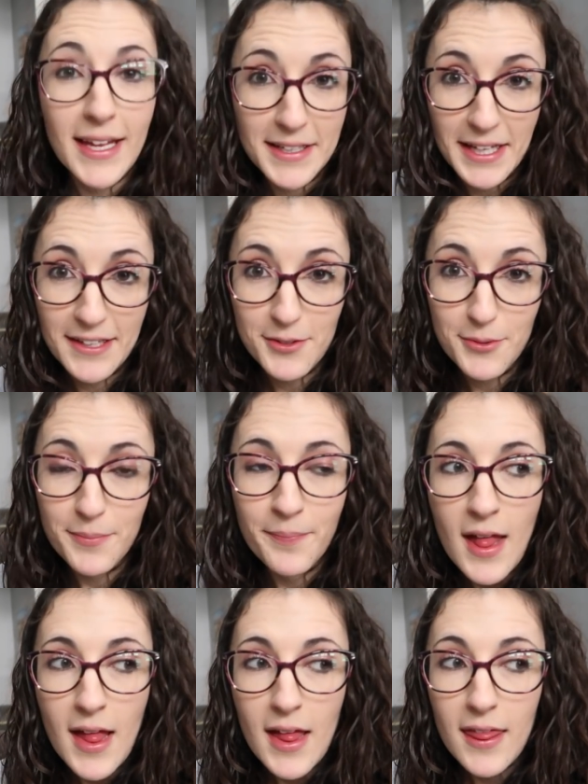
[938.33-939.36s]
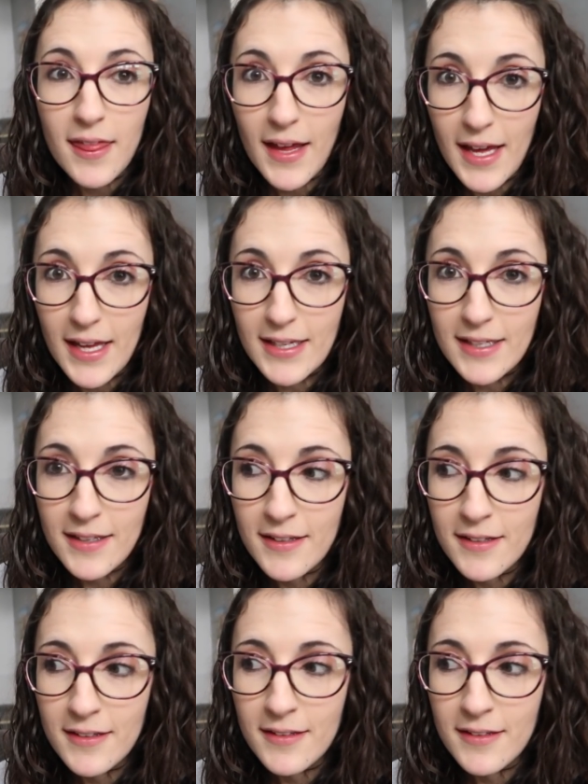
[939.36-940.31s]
and canceled. Then